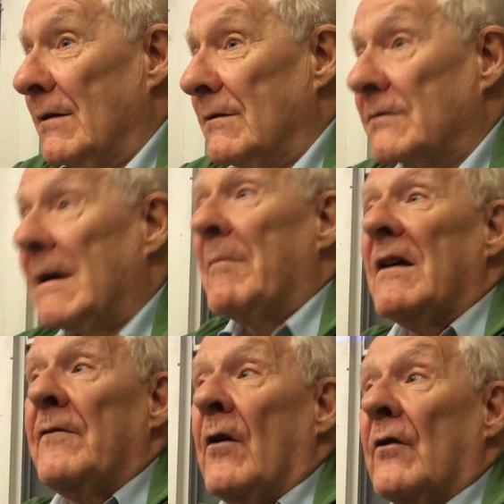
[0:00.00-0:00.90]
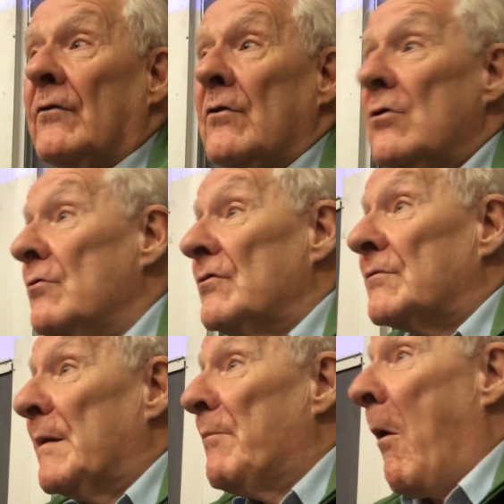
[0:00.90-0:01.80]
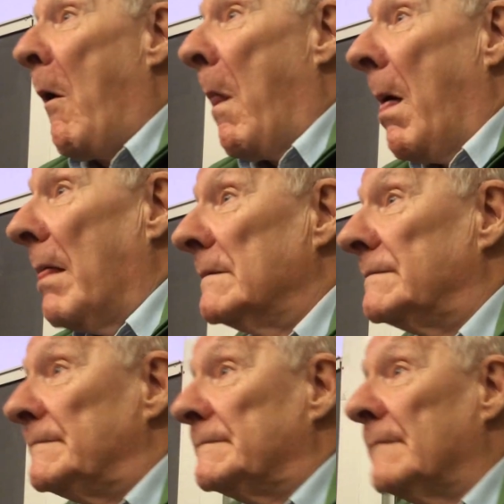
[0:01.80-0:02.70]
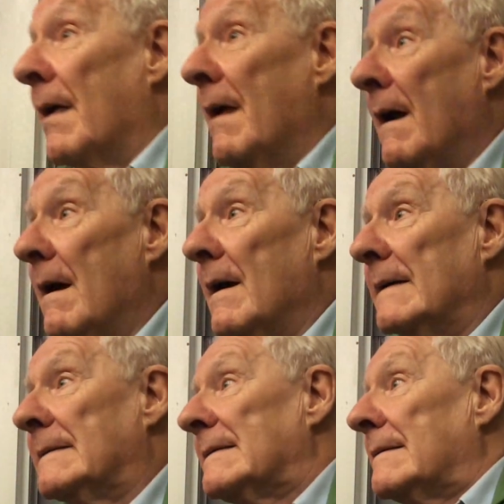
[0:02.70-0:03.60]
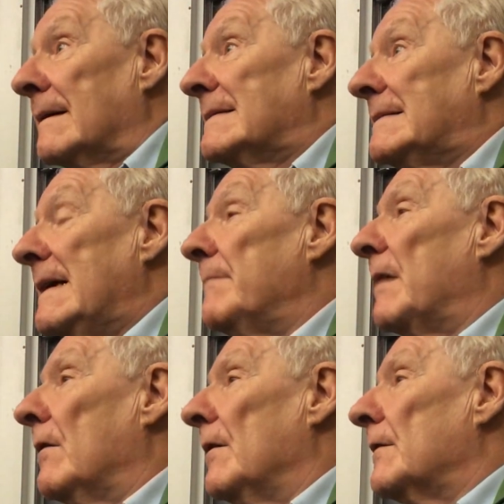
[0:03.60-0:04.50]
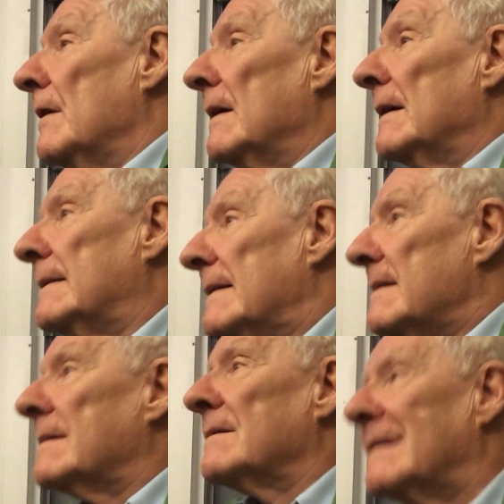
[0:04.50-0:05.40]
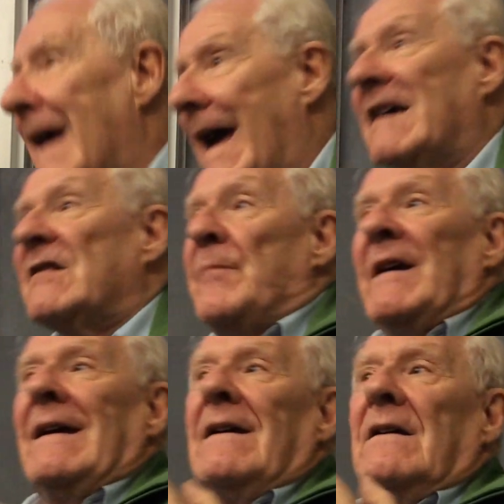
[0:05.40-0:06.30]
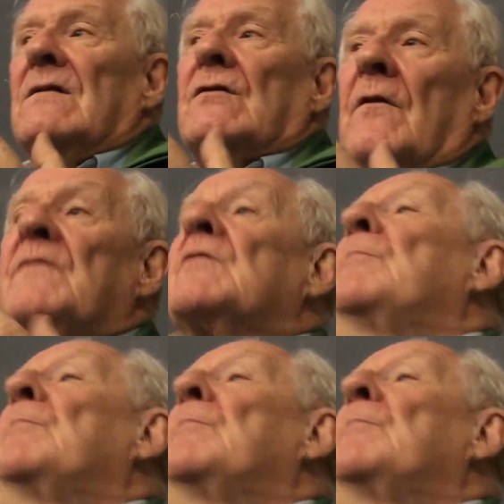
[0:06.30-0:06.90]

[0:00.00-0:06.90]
notably for the youth people. It is interesting because it is the experience of the